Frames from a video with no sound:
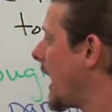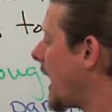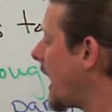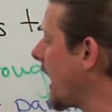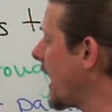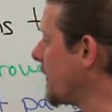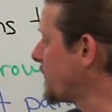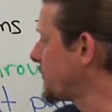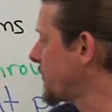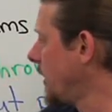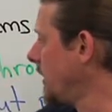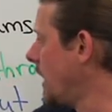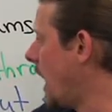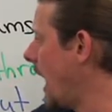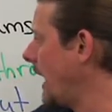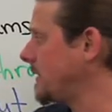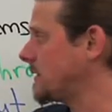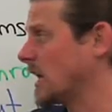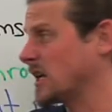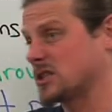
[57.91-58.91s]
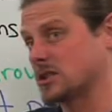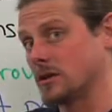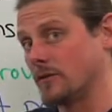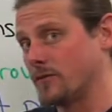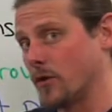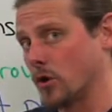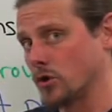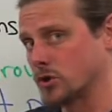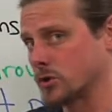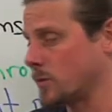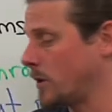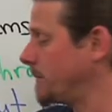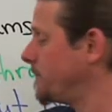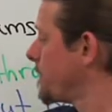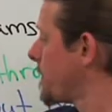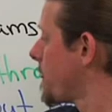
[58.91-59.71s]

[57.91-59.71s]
If the light, that's the first one.